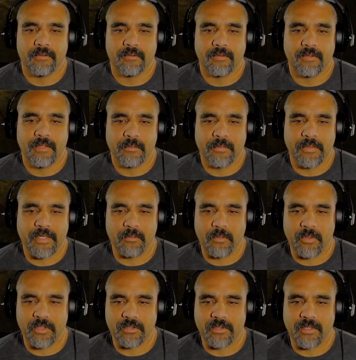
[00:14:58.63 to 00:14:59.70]
Now we got to
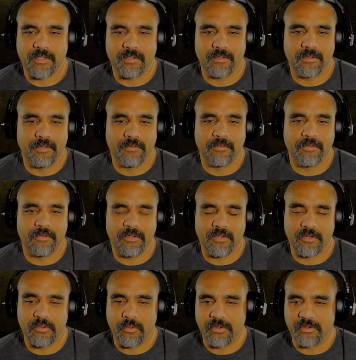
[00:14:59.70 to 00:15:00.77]
work on the
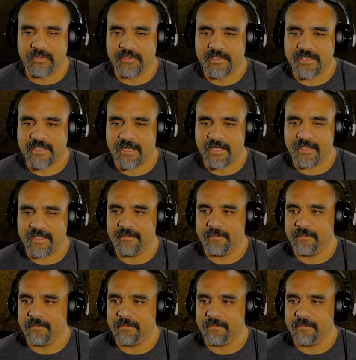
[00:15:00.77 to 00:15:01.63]
northern side.